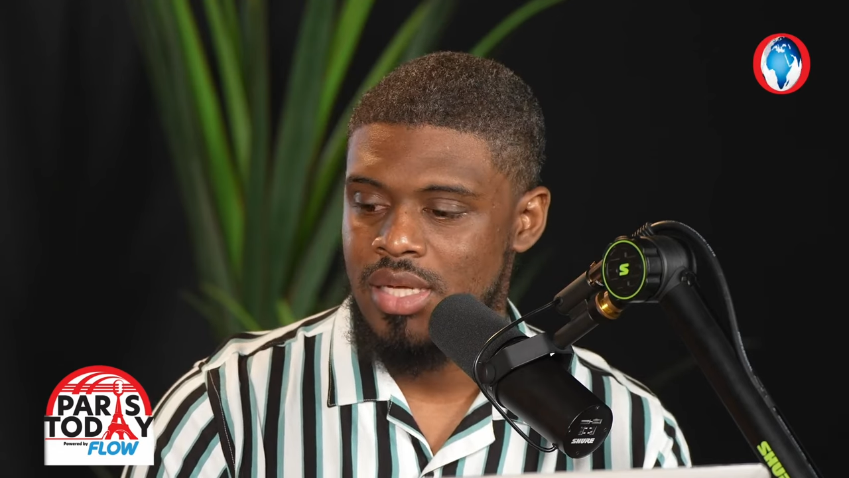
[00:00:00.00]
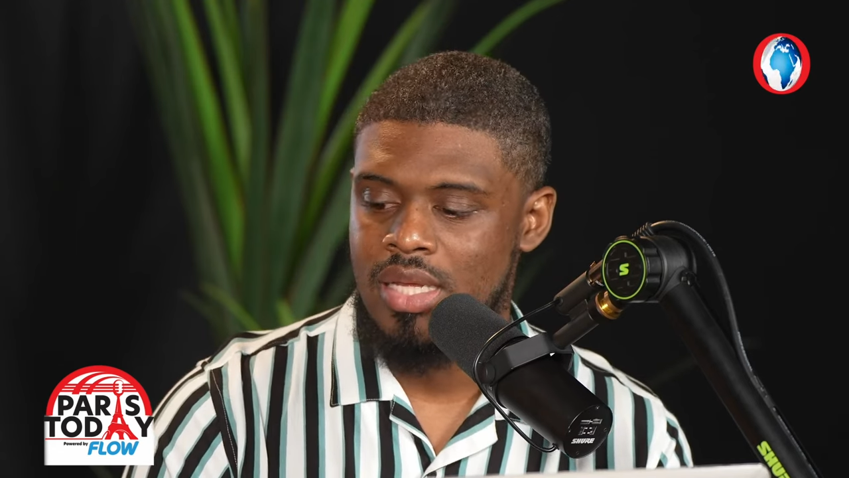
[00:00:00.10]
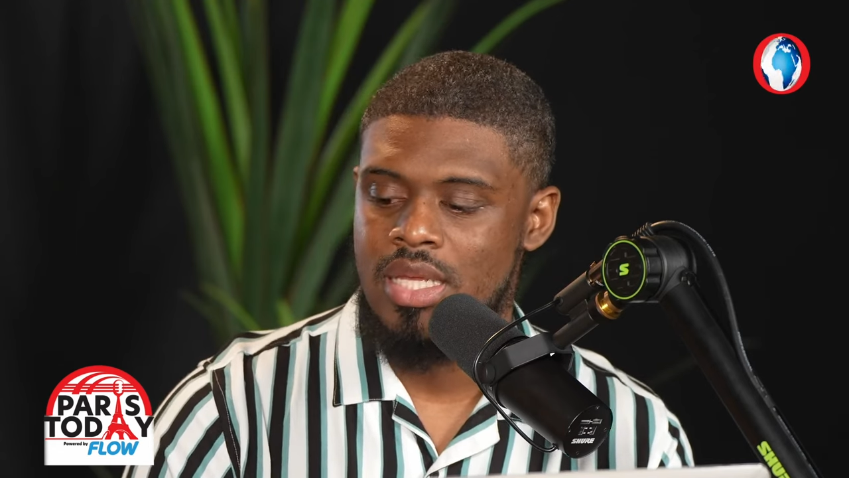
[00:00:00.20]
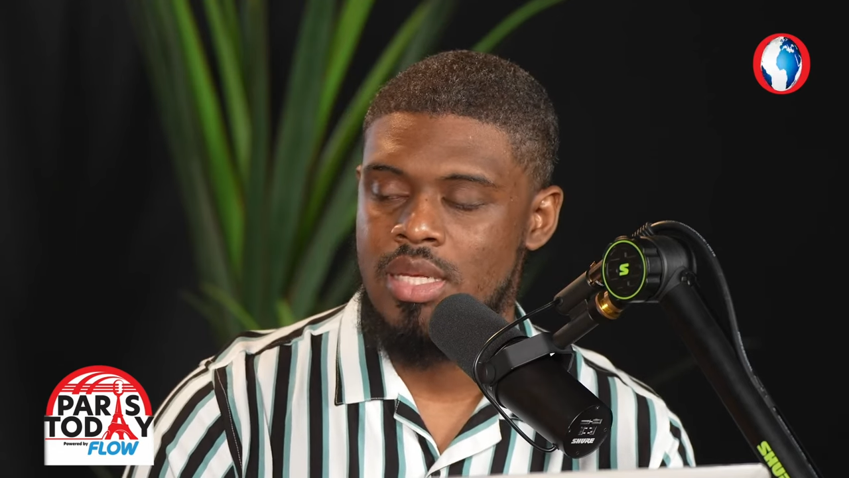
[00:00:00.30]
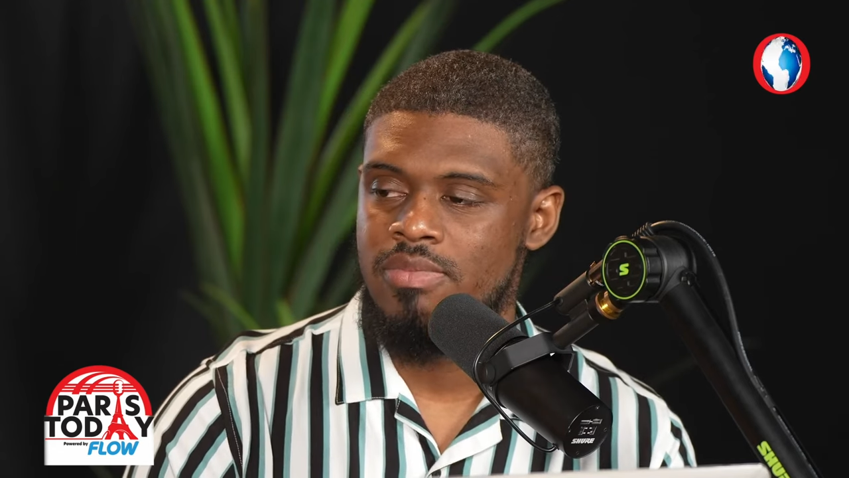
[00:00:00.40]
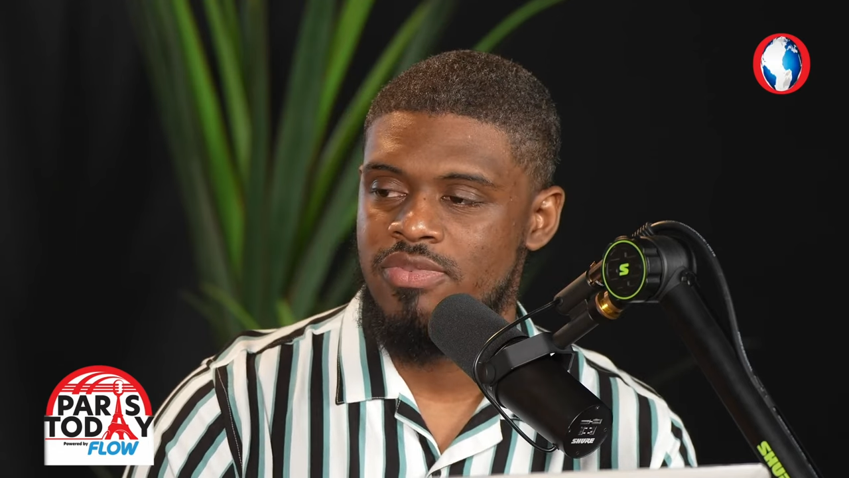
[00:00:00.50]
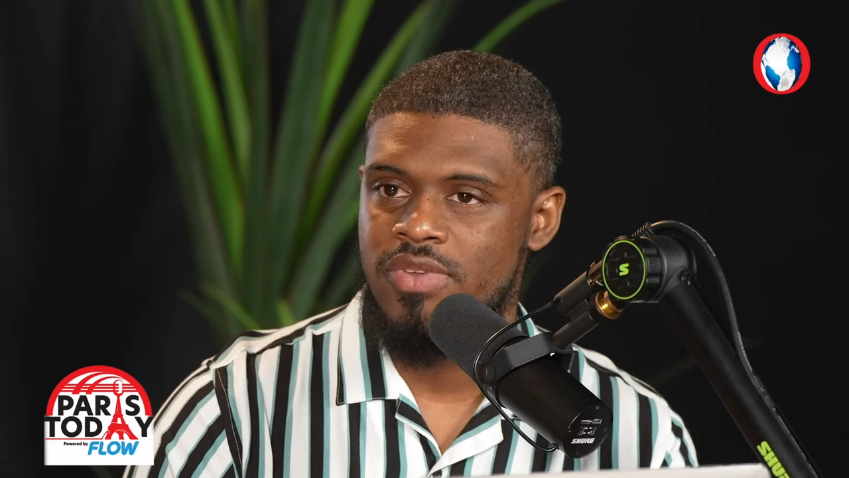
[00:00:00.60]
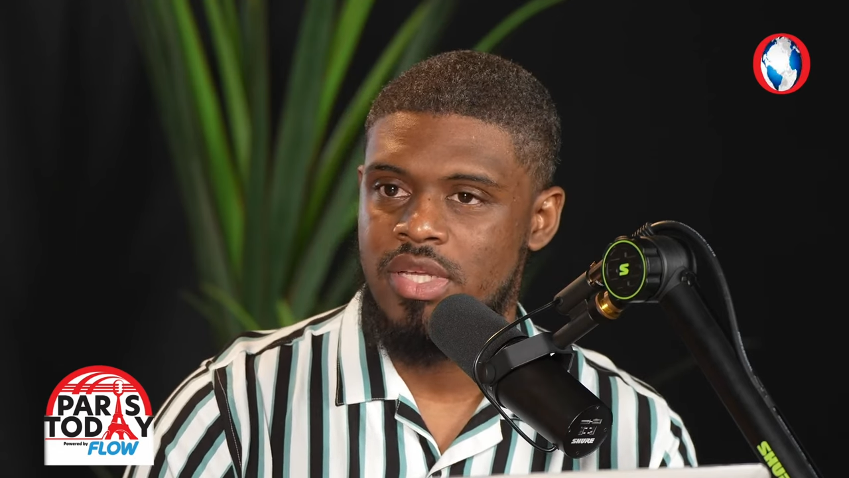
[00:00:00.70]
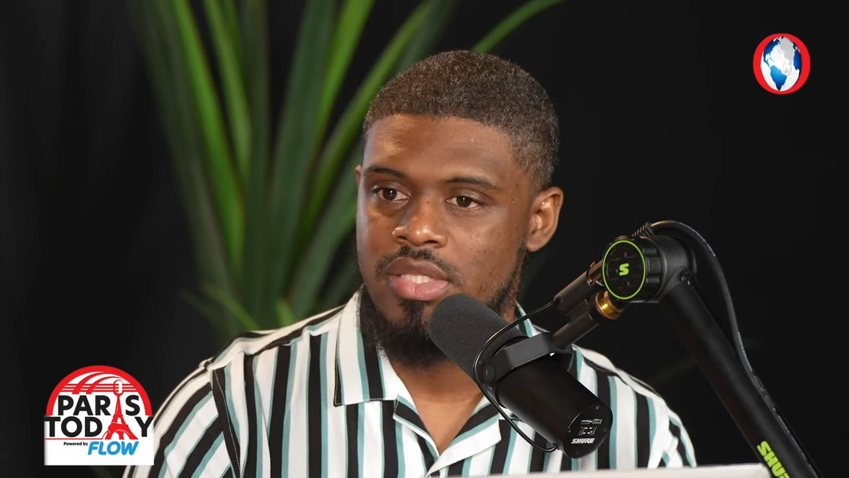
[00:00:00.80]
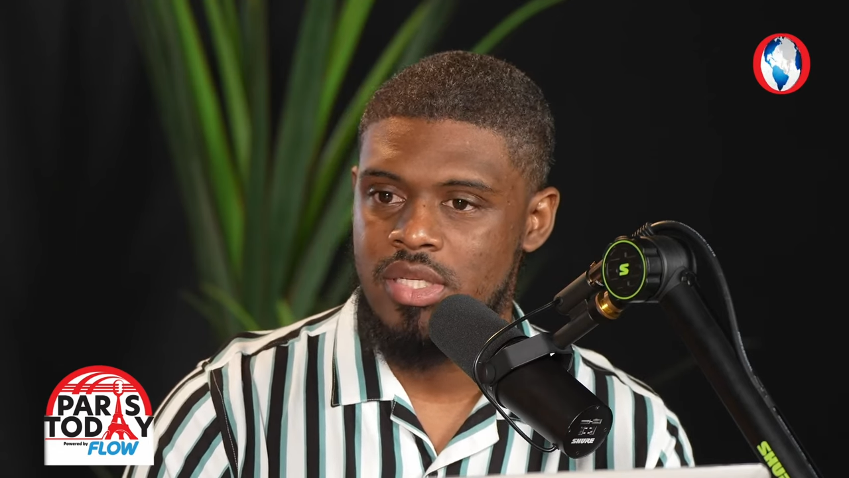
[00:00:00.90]
Akeem
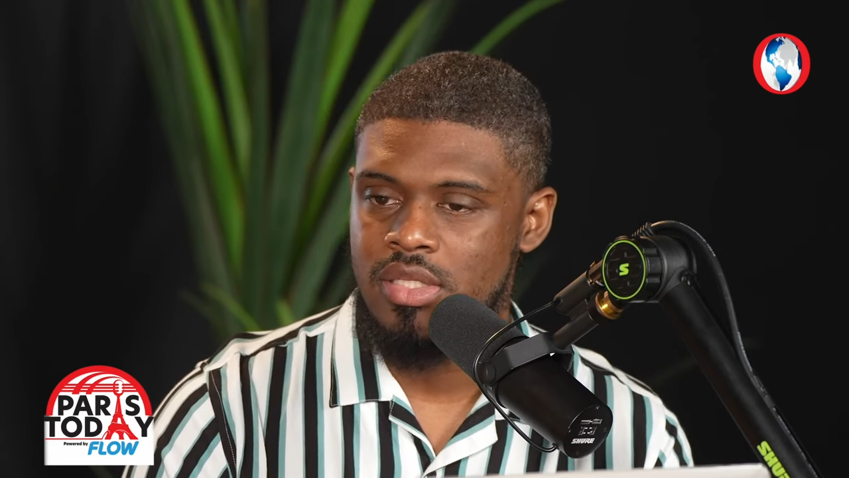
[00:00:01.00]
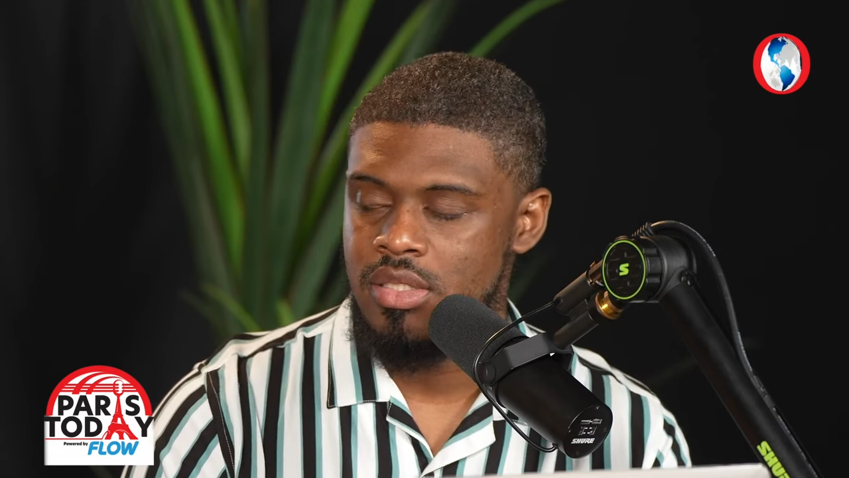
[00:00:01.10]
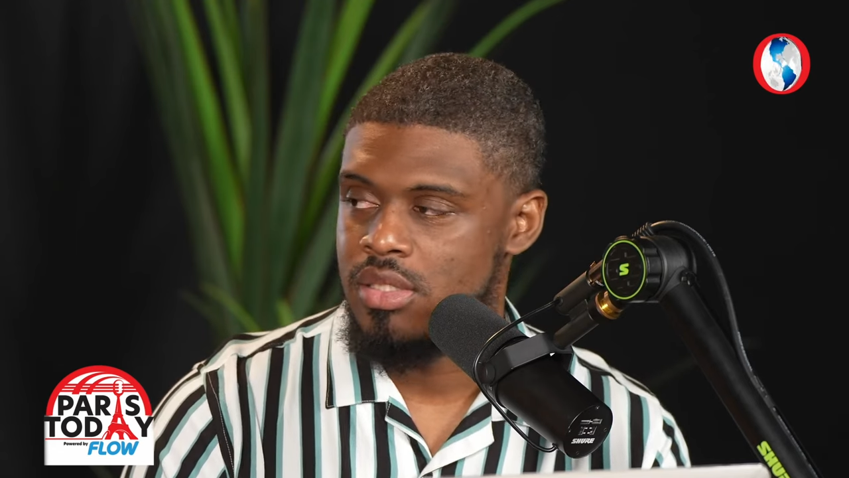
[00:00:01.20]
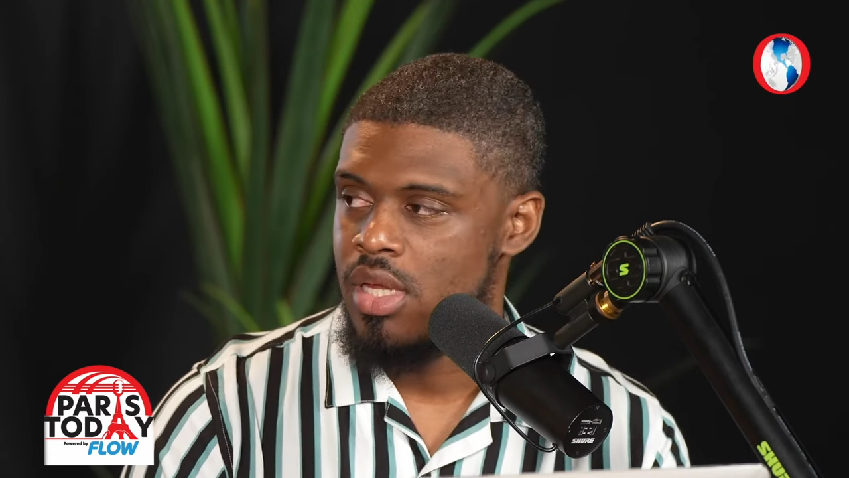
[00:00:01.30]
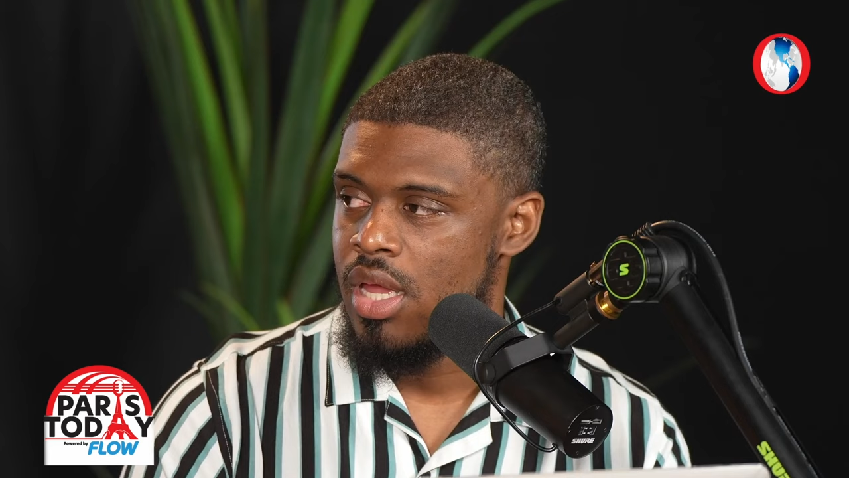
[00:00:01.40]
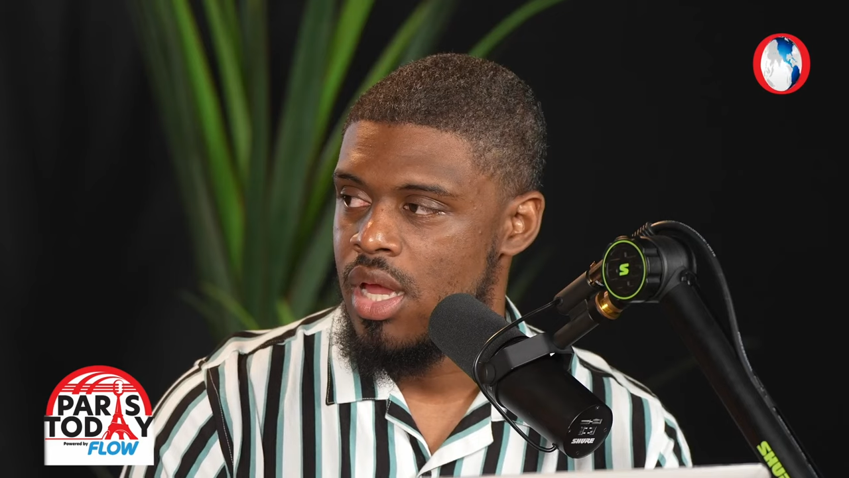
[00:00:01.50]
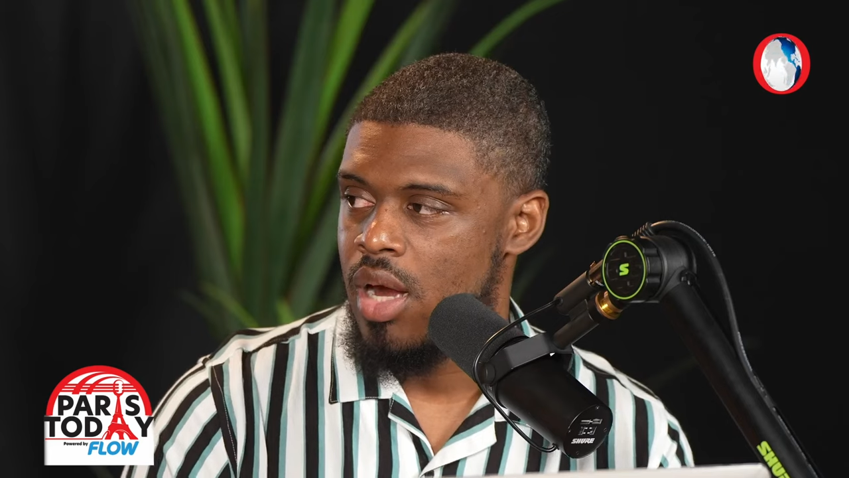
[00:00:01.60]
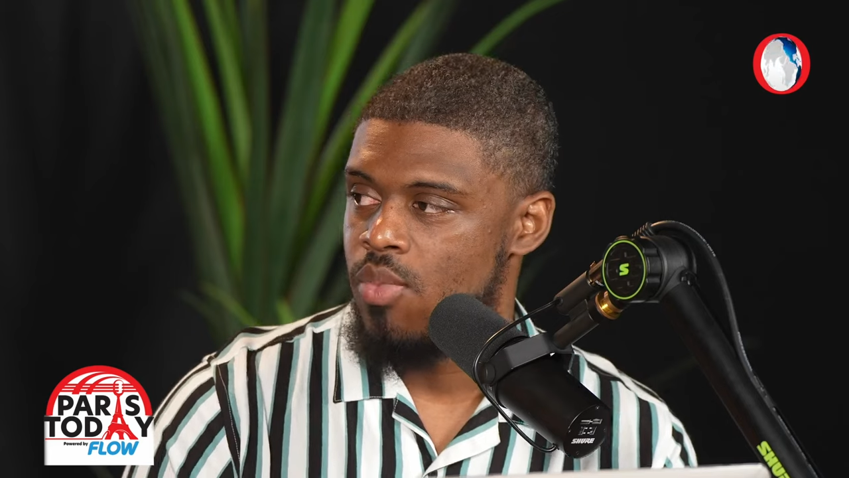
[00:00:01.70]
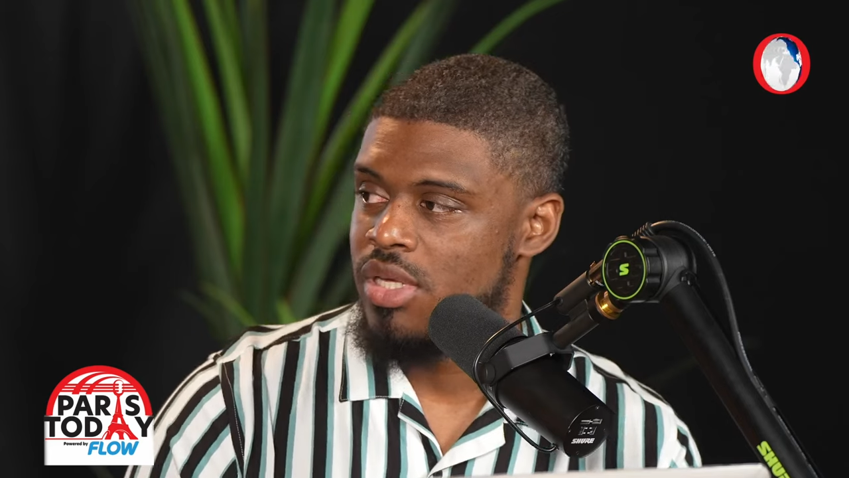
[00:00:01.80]
fixes um,